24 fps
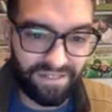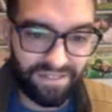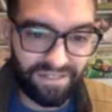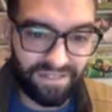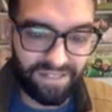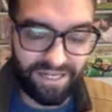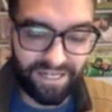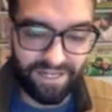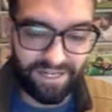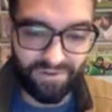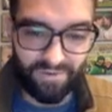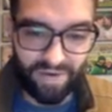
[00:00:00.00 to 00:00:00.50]

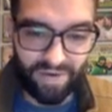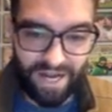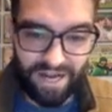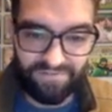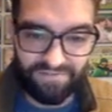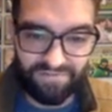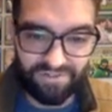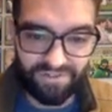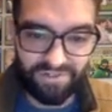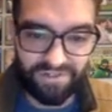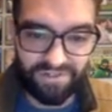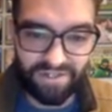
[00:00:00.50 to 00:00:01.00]
of
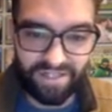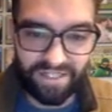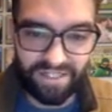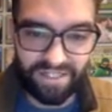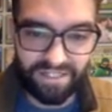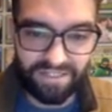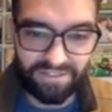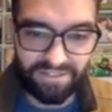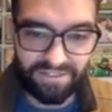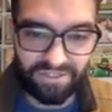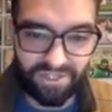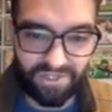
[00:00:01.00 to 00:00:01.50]
rafter
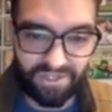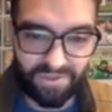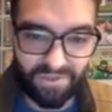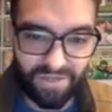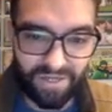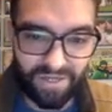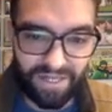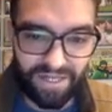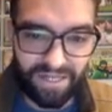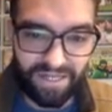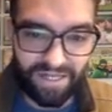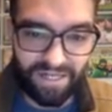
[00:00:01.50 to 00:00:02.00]
things. So
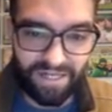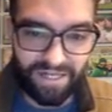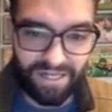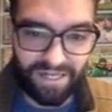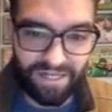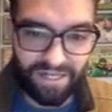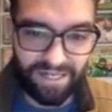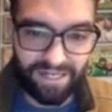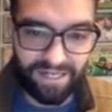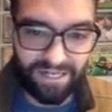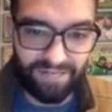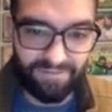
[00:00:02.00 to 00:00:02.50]

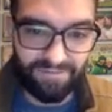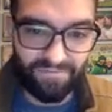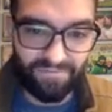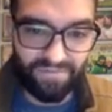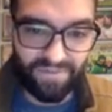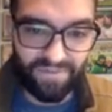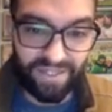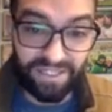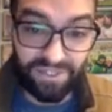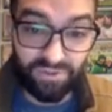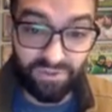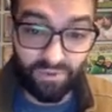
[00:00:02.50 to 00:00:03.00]

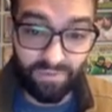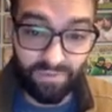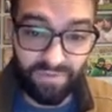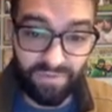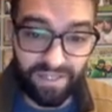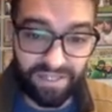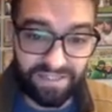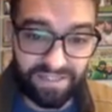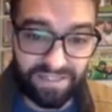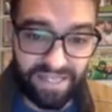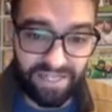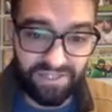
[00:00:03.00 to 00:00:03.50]
this would be
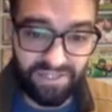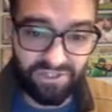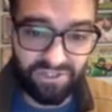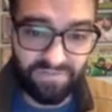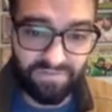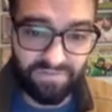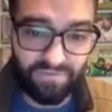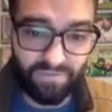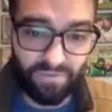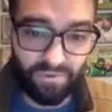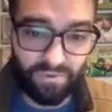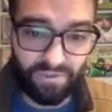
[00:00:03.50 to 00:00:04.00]
a tension
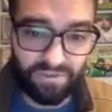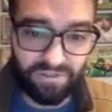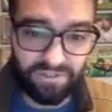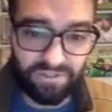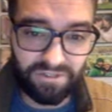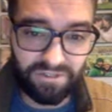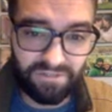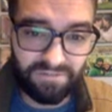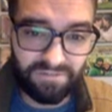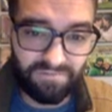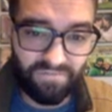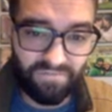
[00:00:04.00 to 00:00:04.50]

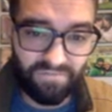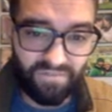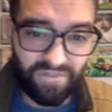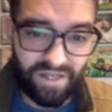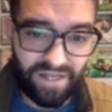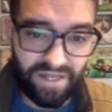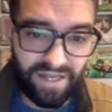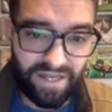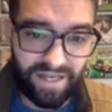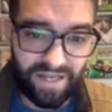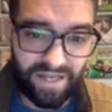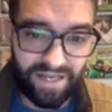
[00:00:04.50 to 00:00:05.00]
force
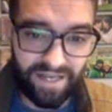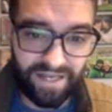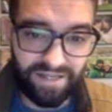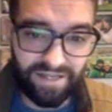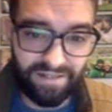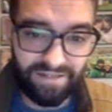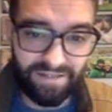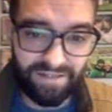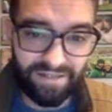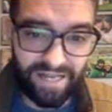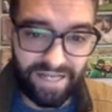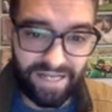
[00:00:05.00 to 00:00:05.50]

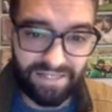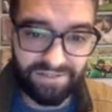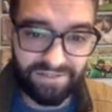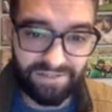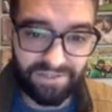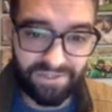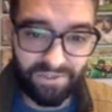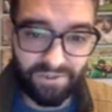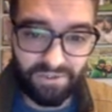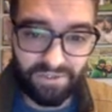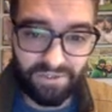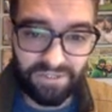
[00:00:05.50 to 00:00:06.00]
and has
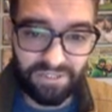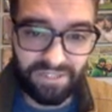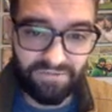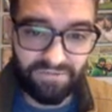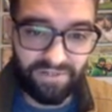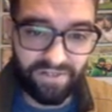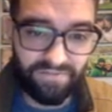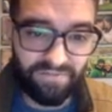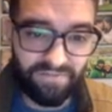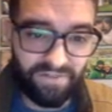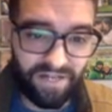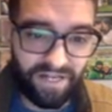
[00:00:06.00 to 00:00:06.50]

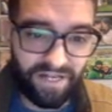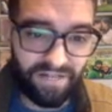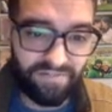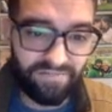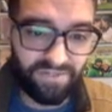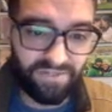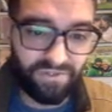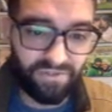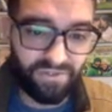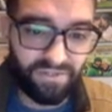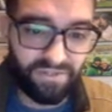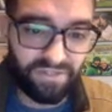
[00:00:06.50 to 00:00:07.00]
275,
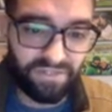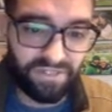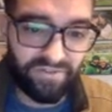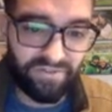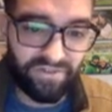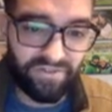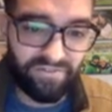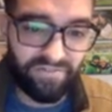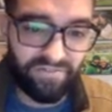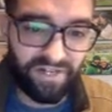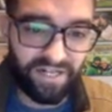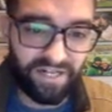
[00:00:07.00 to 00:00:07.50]

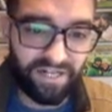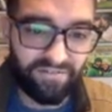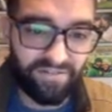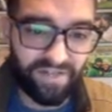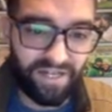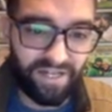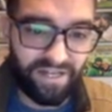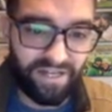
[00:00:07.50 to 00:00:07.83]
275.